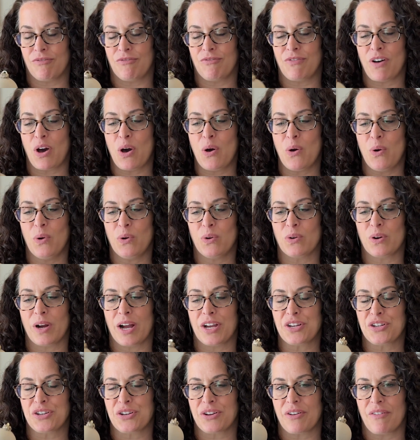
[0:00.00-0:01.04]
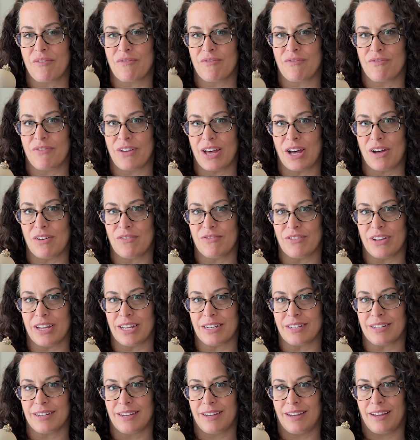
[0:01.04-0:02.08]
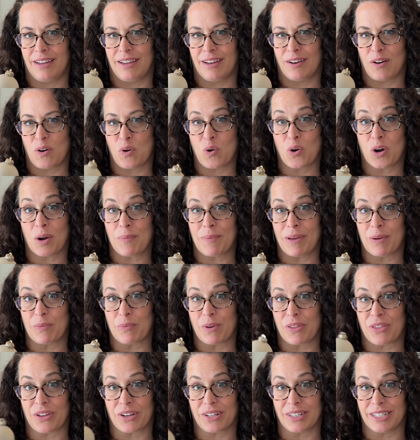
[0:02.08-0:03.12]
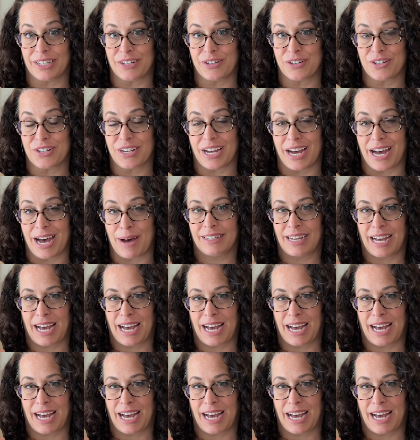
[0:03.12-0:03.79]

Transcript: faux crushed velvet ornament with a glitter top.